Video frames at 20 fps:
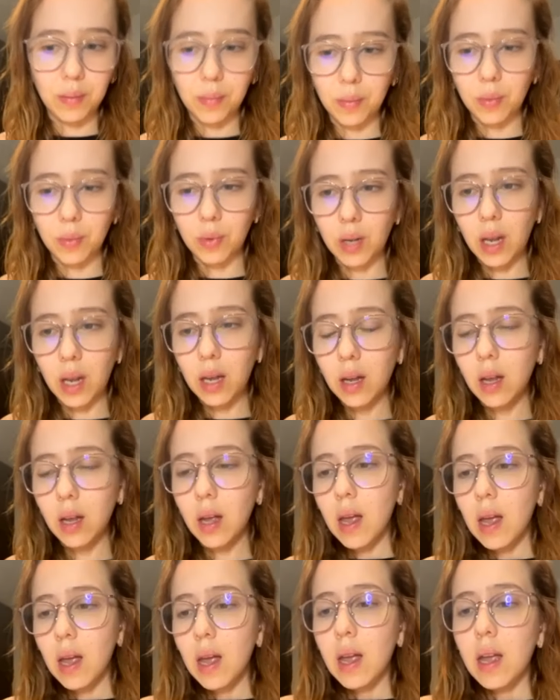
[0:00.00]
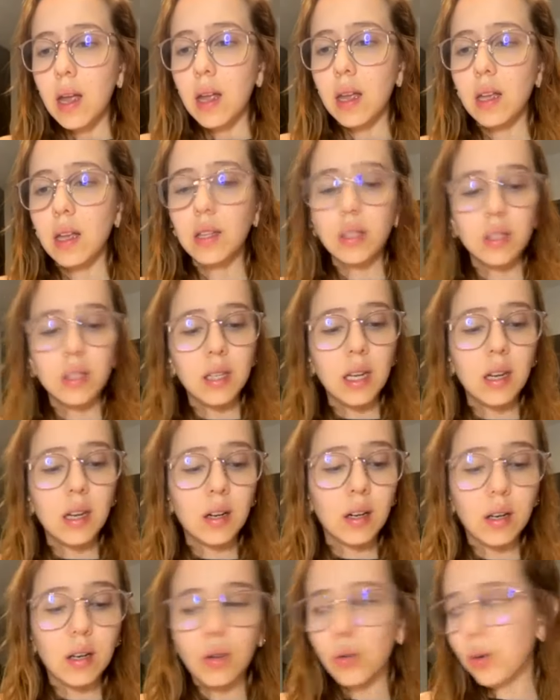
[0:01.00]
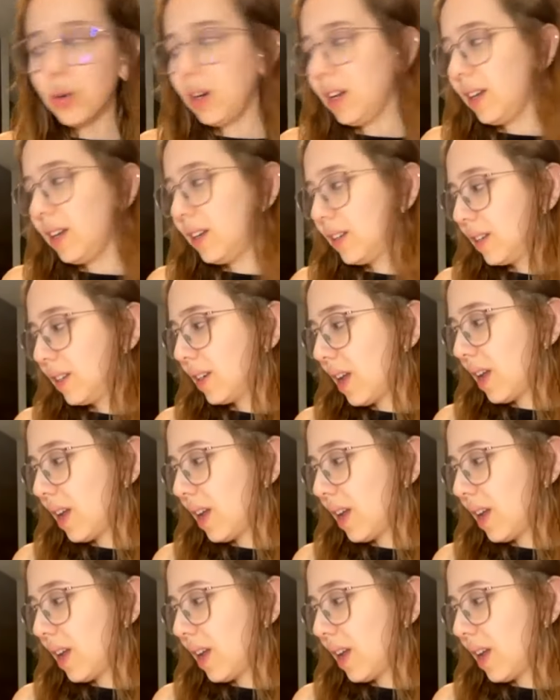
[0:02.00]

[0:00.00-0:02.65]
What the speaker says: Okay, each sneaker or each